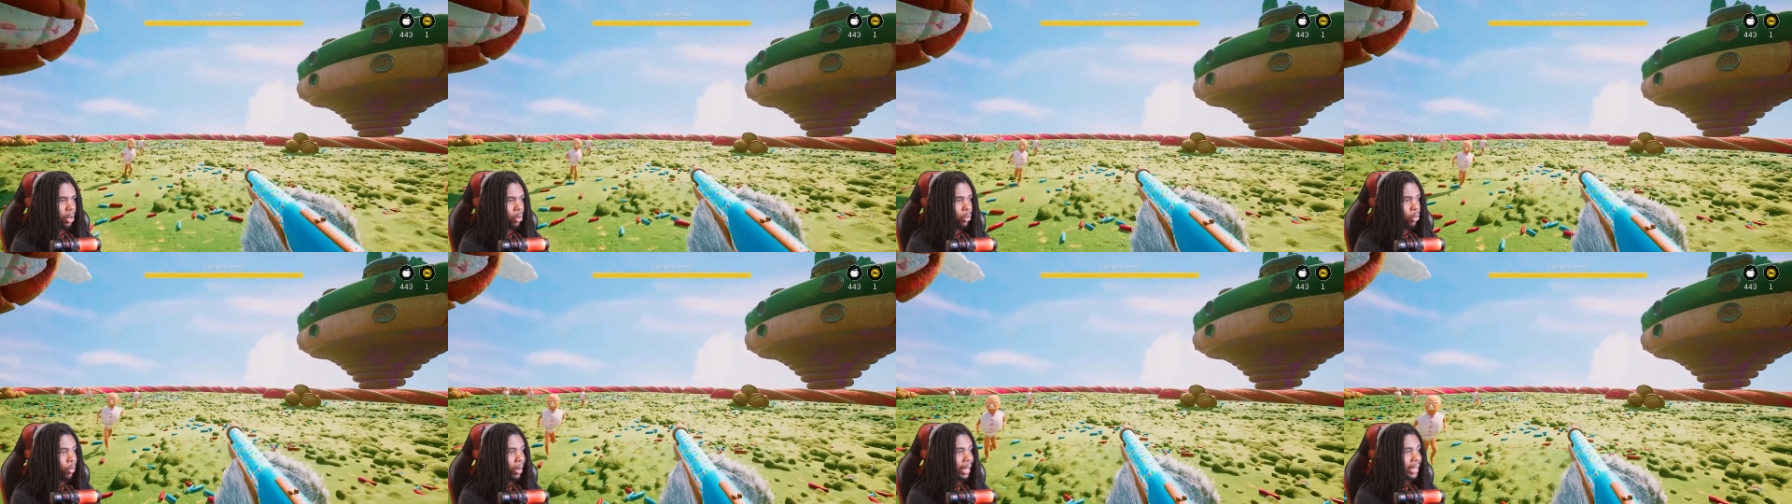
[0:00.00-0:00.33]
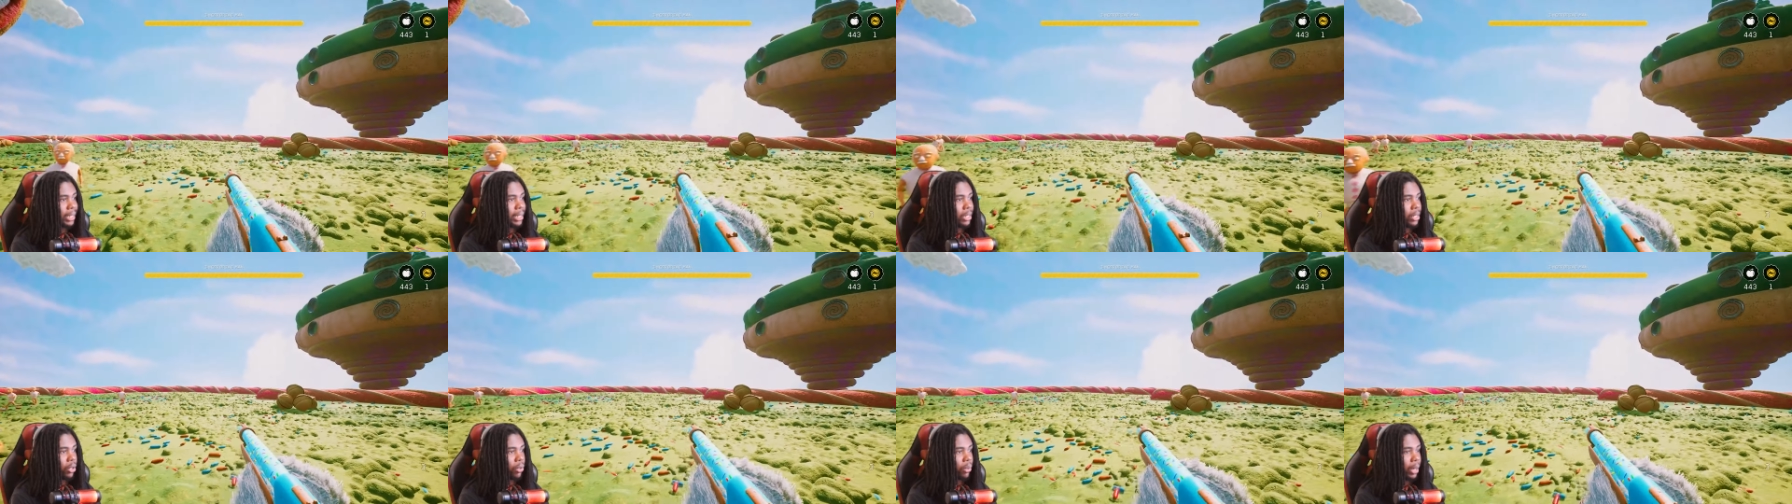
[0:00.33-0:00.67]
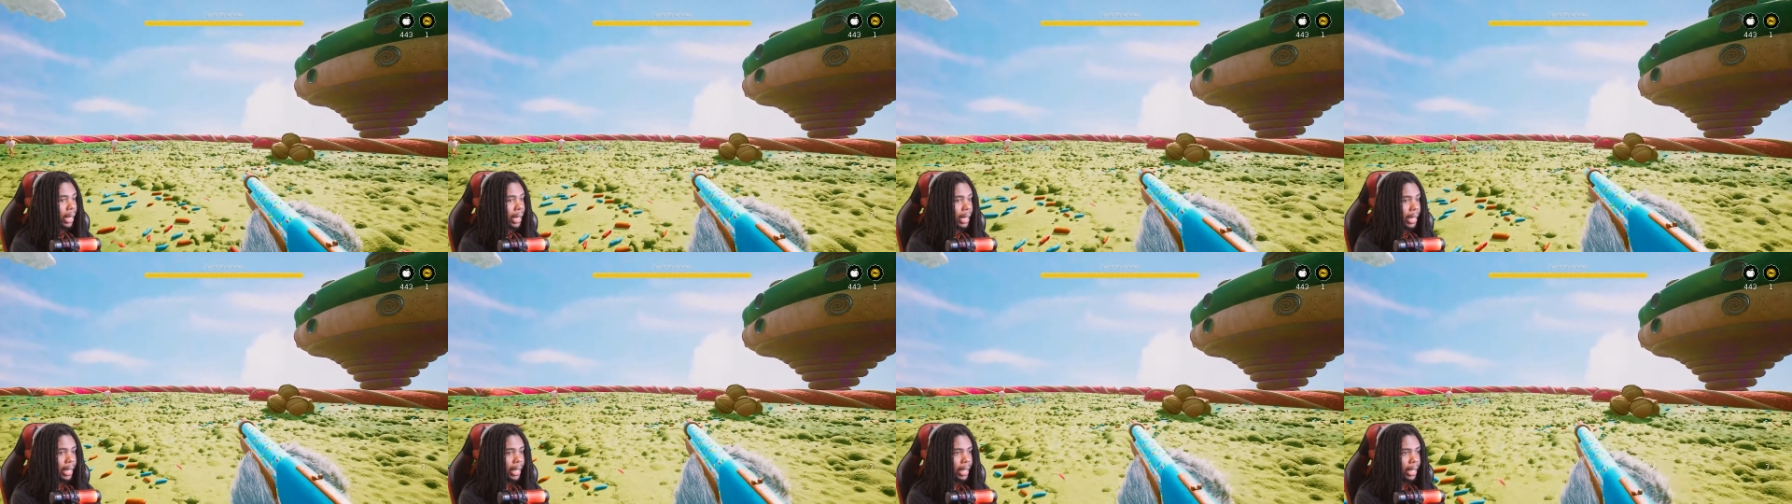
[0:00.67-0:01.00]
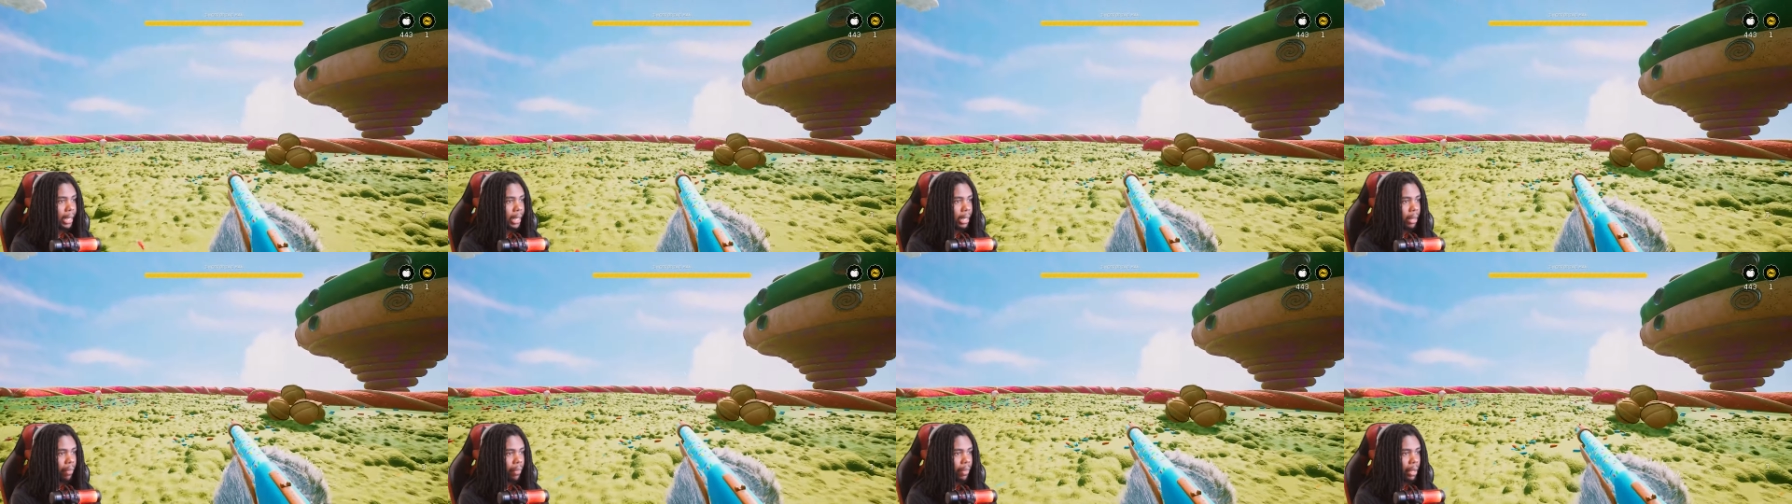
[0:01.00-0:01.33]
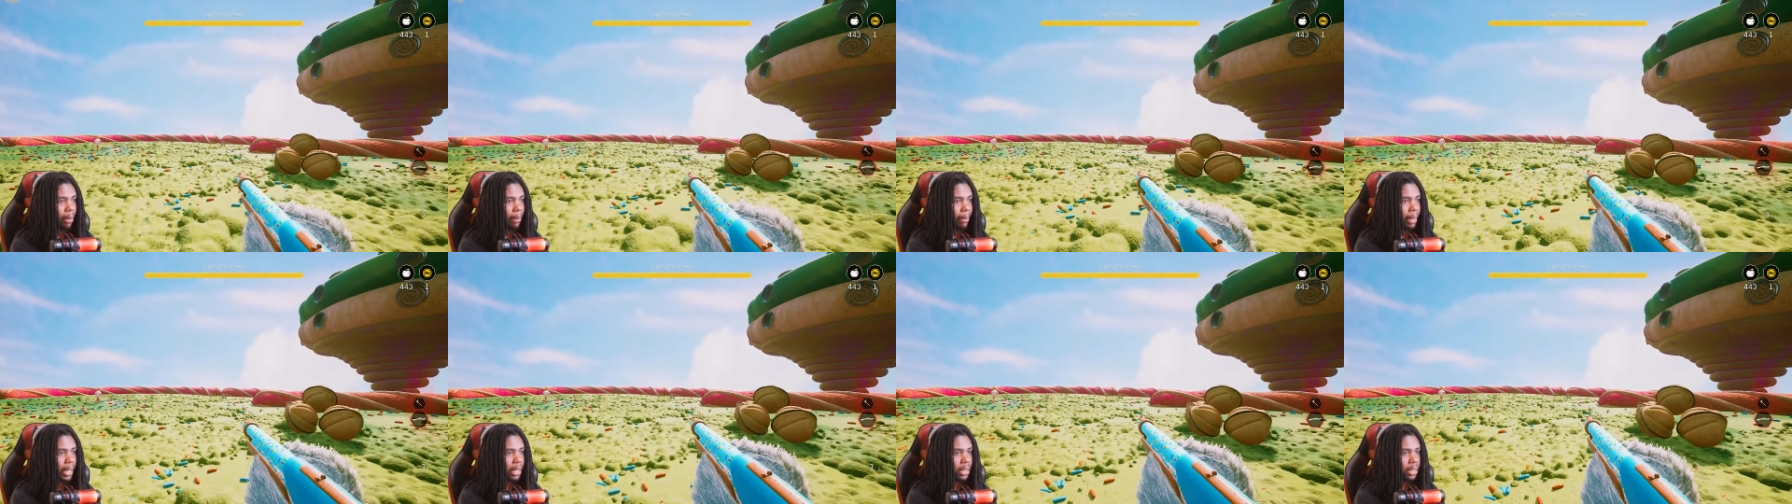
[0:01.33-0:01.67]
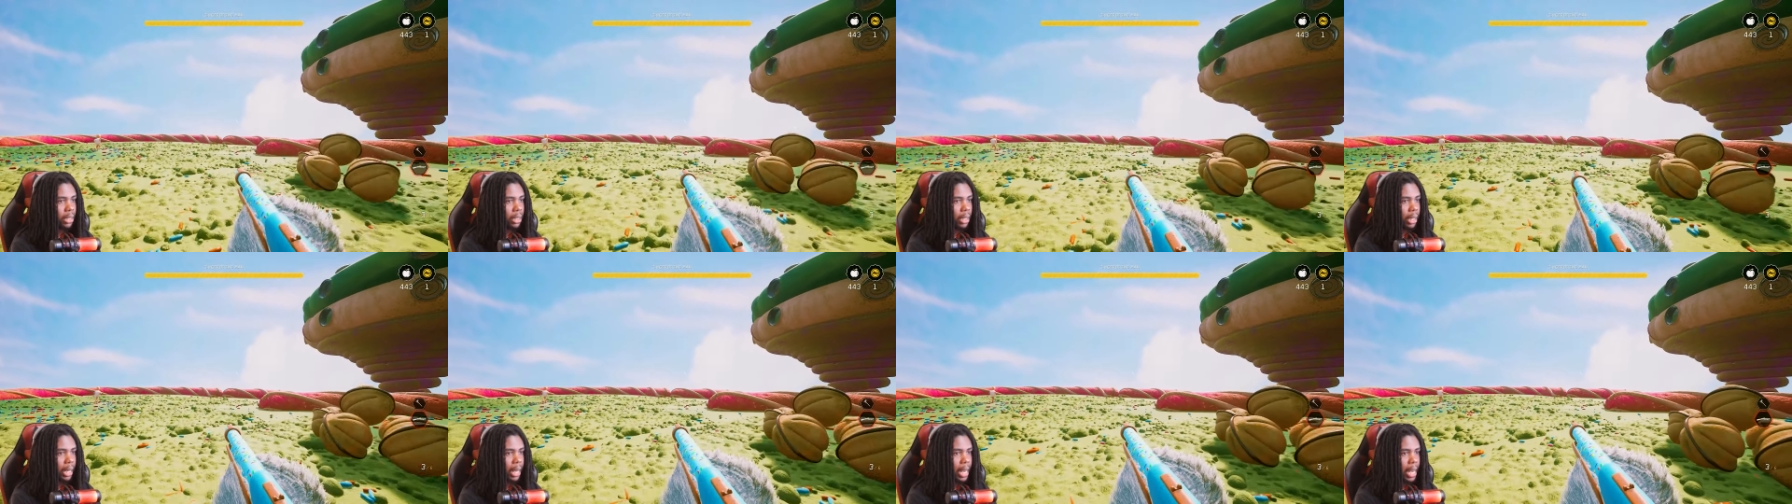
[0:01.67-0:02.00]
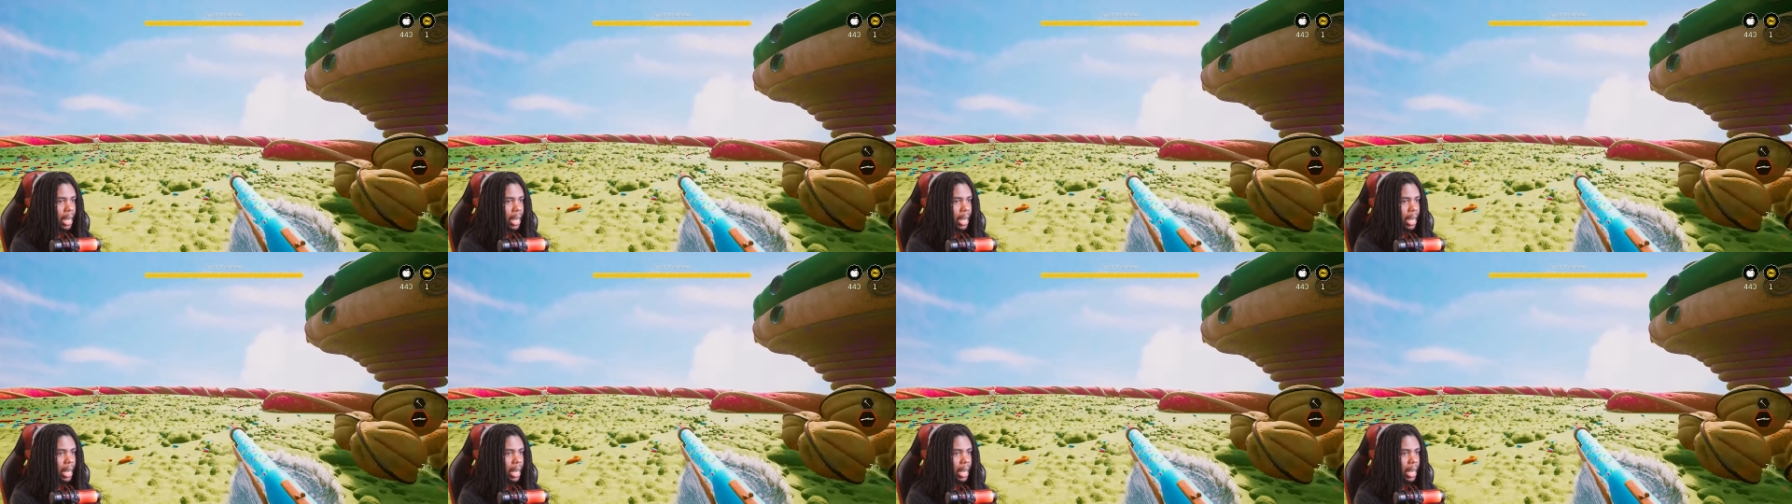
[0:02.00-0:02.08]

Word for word: Do I still gotta hit them into